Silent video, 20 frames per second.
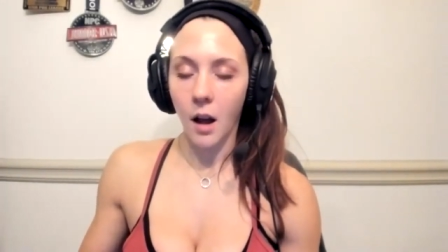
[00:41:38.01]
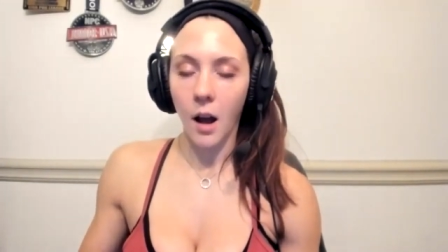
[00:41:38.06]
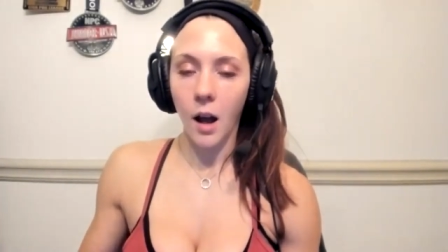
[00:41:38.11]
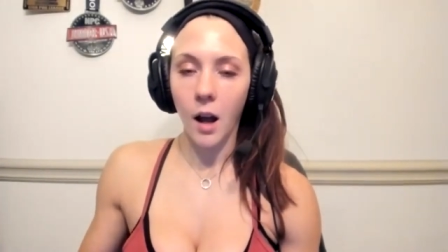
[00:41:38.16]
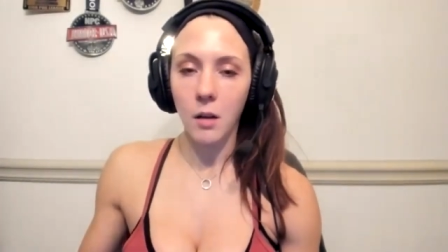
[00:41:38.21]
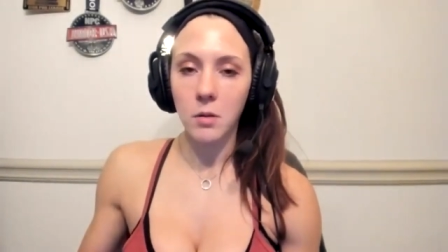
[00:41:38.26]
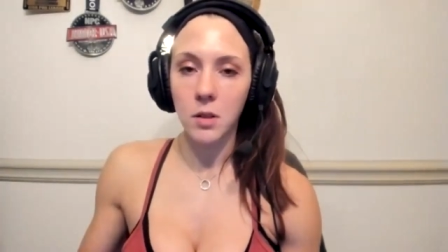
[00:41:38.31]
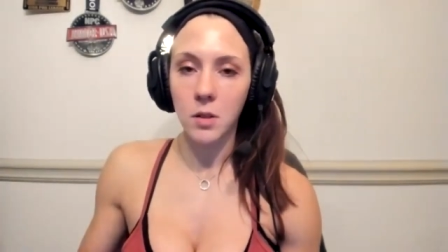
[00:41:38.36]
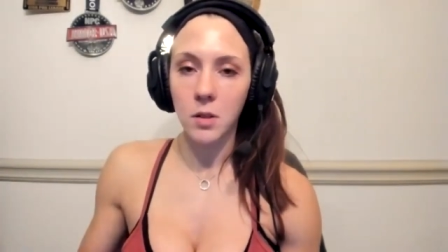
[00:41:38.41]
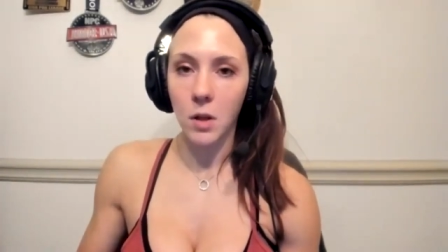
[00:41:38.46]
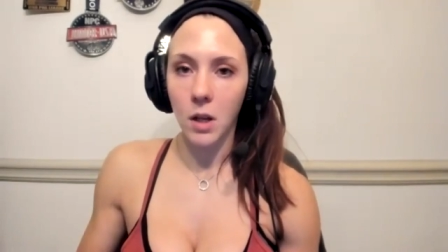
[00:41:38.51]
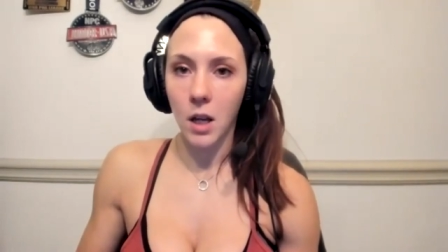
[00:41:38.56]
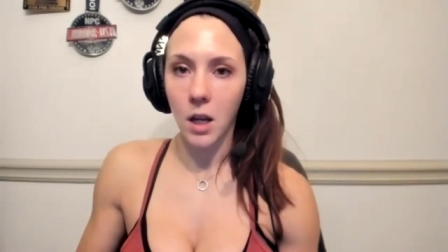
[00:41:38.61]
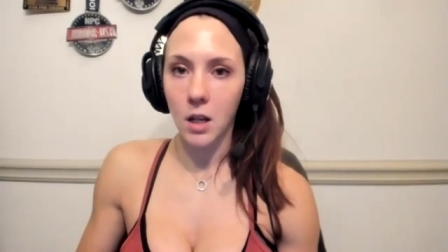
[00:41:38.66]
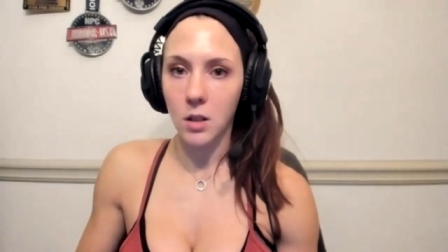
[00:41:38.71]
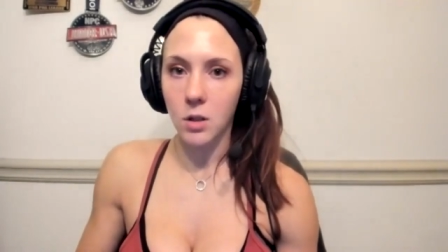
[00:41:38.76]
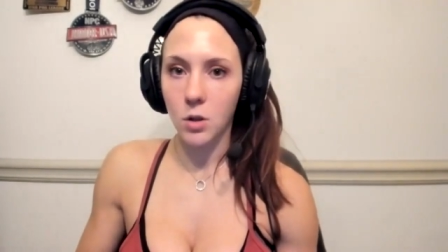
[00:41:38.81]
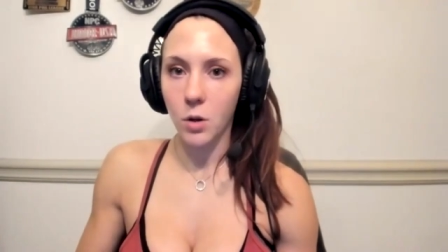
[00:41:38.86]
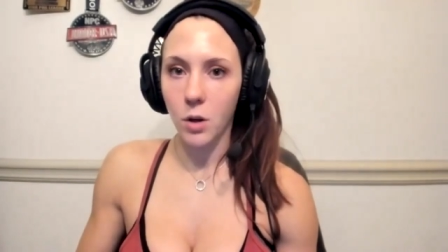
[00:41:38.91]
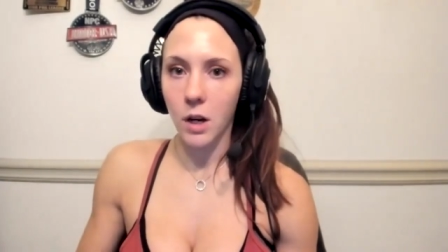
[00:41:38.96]
I was doing
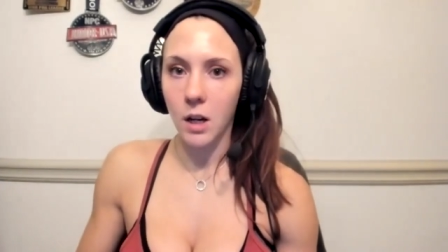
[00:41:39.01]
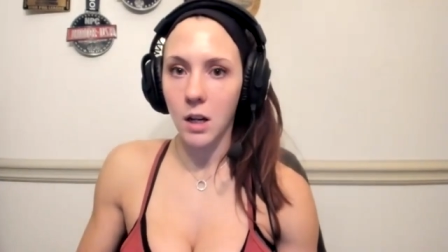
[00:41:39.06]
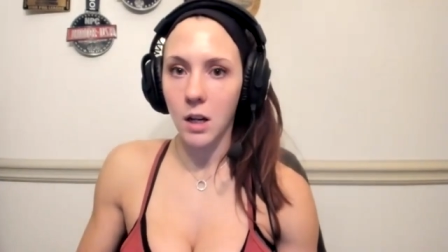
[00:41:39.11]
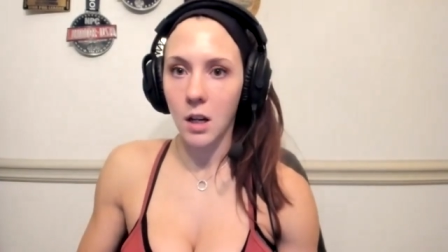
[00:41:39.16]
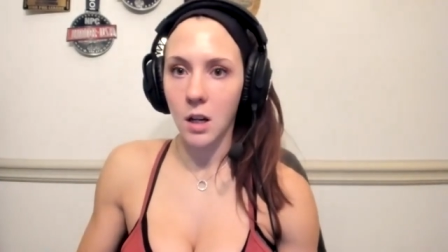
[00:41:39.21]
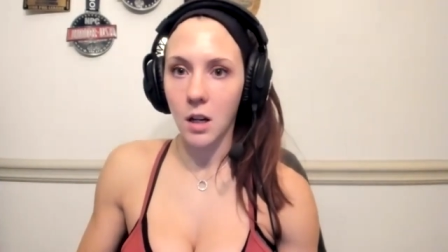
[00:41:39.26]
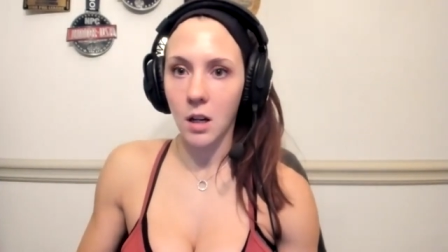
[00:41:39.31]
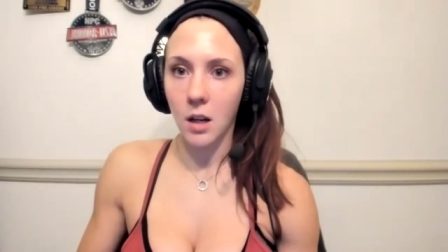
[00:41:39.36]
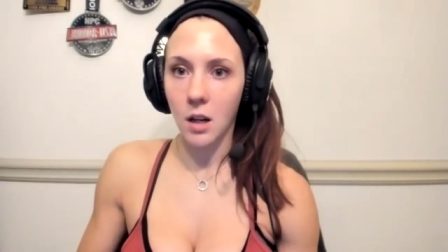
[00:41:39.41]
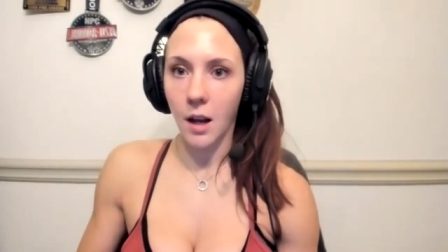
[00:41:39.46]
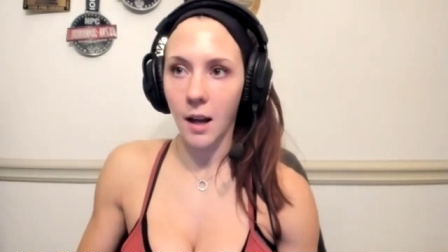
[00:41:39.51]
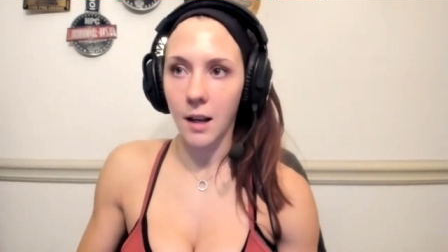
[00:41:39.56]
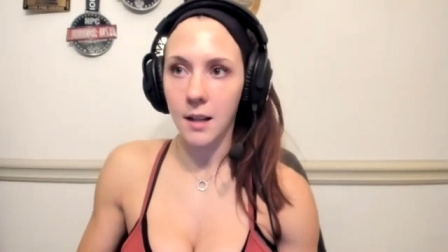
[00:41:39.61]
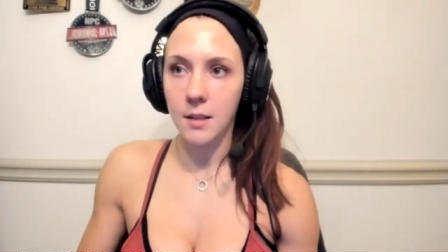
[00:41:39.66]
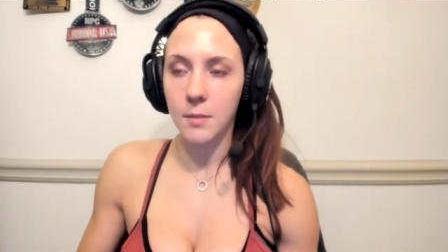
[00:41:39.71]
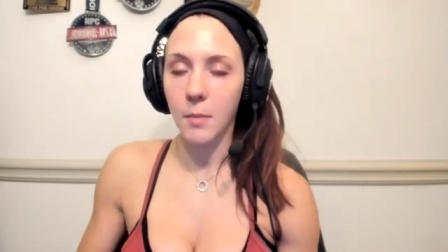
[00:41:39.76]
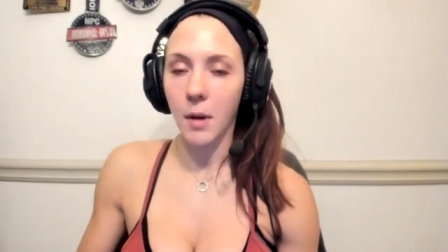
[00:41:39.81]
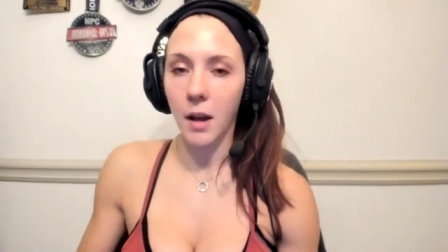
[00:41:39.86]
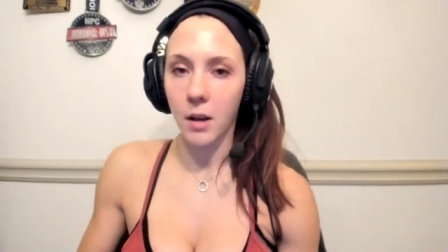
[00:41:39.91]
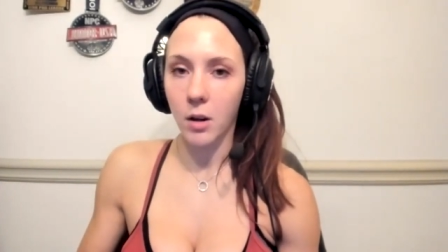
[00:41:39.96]
HIIT training
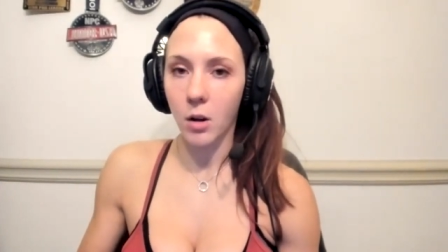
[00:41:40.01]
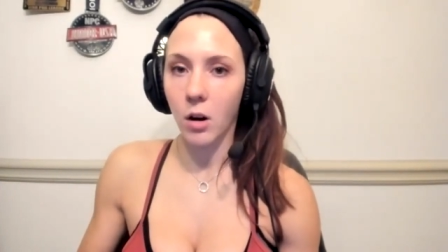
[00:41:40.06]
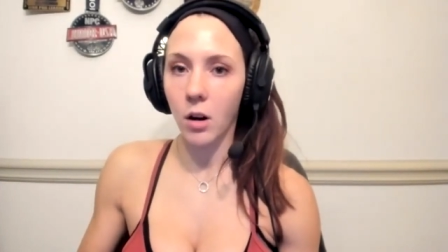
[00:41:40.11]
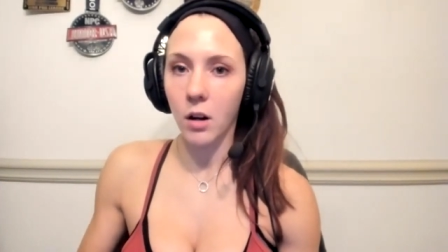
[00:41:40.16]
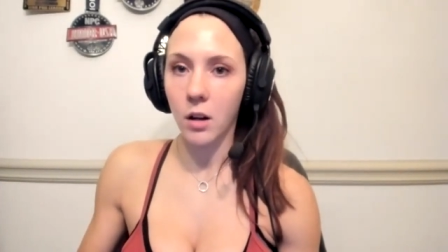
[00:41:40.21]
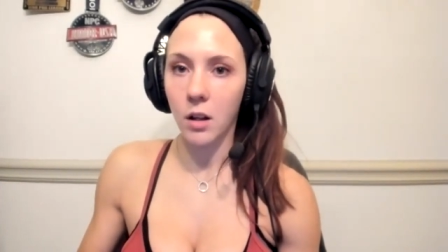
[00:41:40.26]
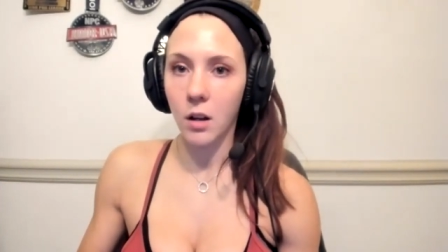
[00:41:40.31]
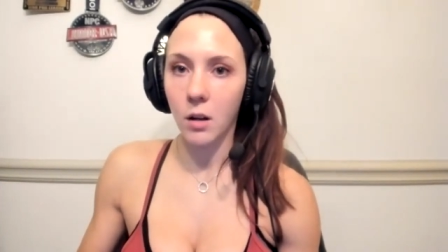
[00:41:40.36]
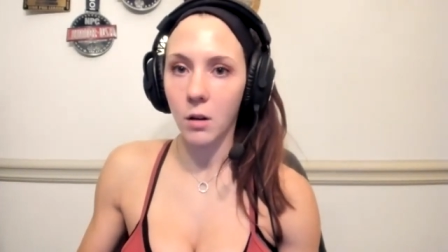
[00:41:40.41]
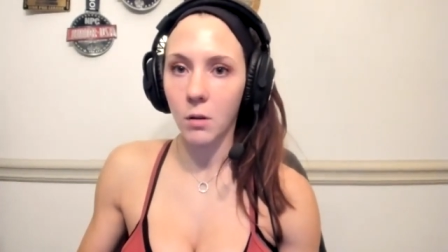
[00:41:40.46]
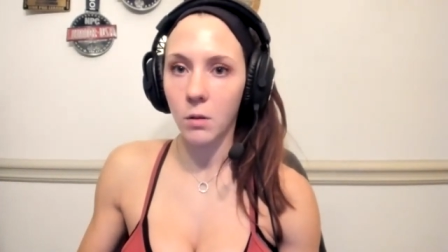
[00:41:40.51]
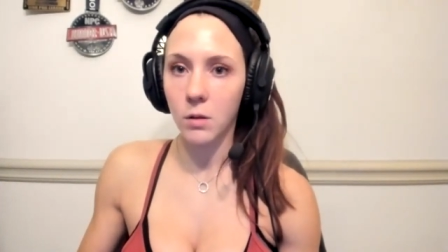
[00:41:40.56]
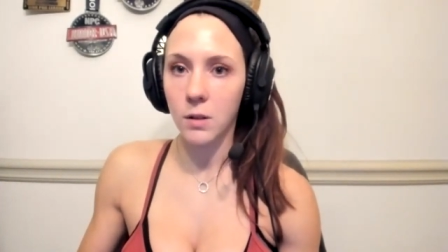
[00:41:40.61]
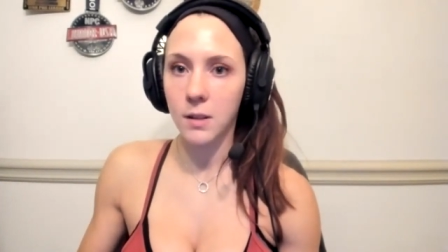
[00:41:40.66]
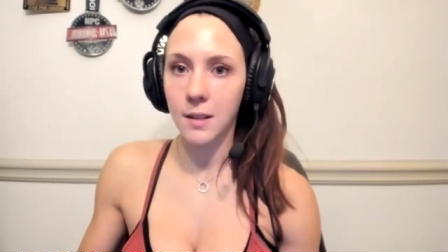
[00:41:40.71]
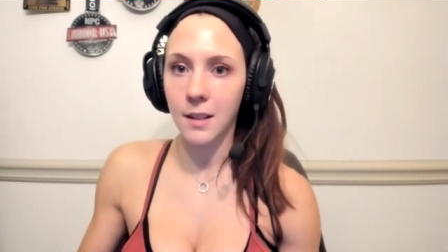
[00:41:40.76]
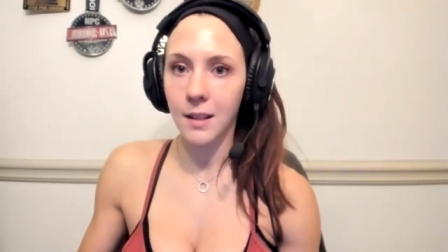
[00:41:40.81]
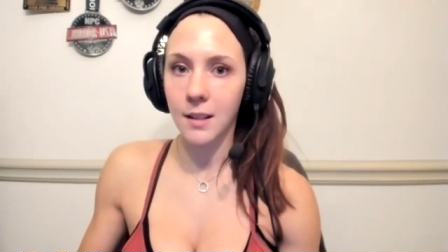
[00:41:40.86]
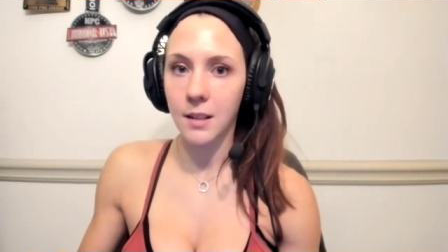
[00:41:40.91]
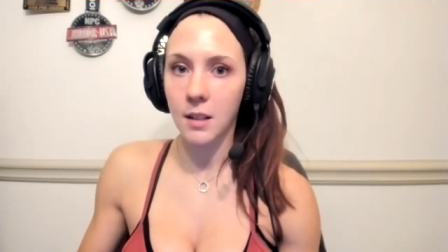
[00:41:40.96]
as my cardio
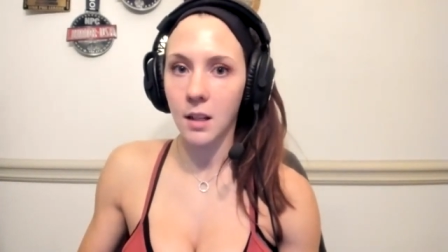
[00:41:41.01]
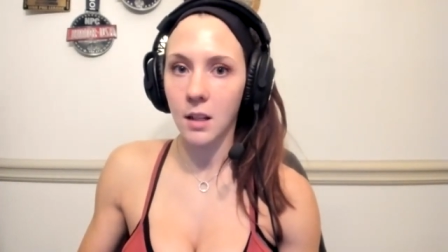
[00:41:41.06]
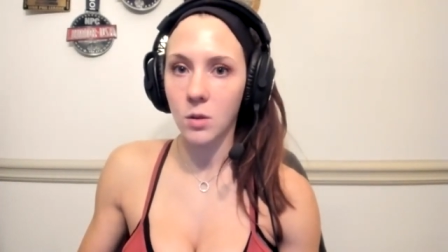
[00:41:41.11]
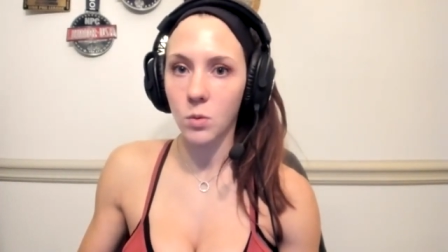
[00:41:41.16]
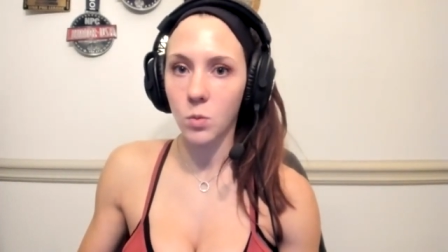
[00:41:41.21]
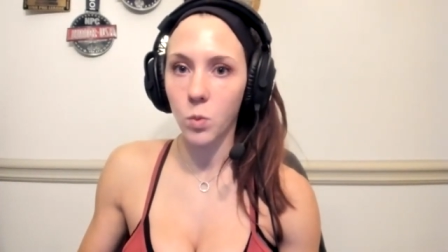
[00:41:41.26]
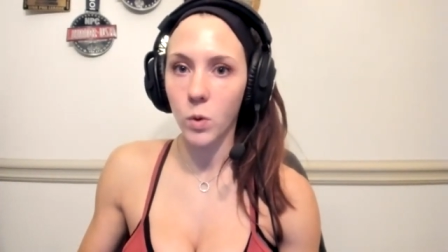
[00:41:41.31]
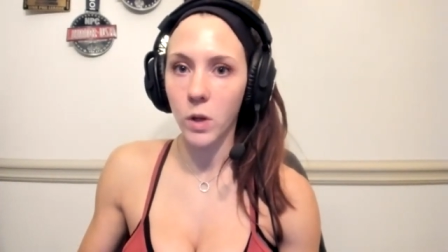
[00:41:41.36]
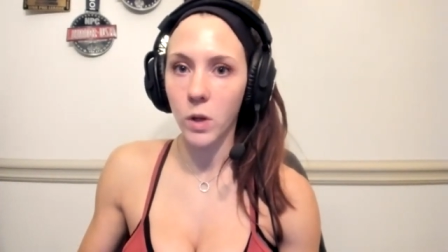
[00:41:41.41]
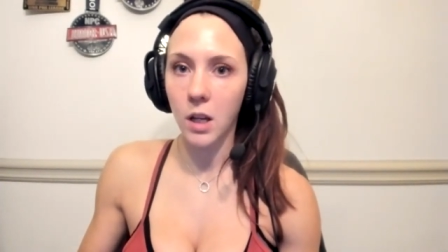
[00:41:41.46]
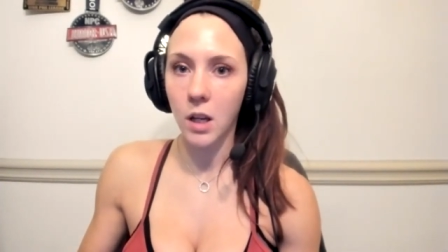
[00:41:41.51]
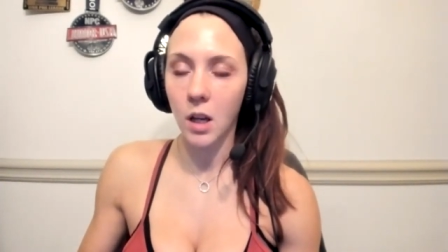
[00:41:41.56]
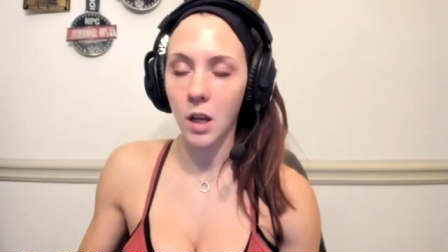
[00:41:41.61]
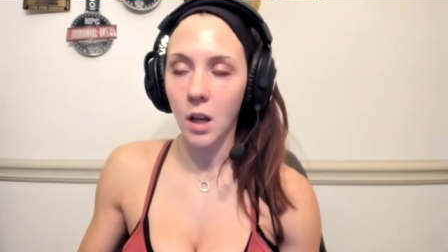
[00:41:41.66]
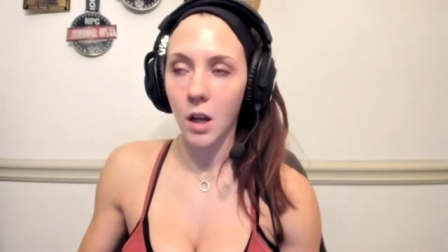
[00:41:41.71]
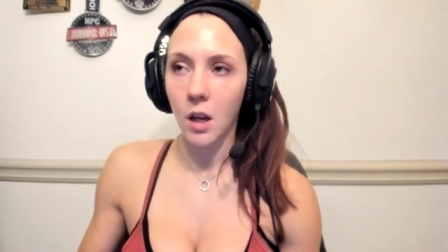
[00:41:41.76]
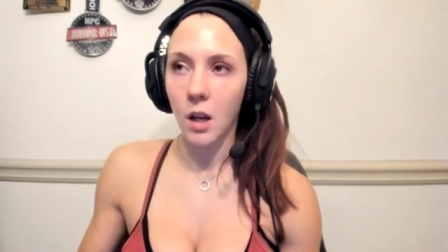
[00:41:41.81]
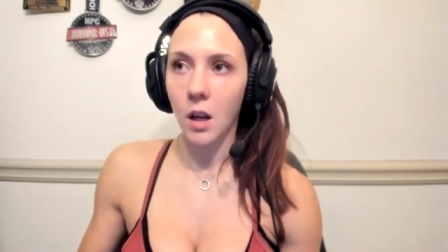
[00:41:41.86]
six days a week,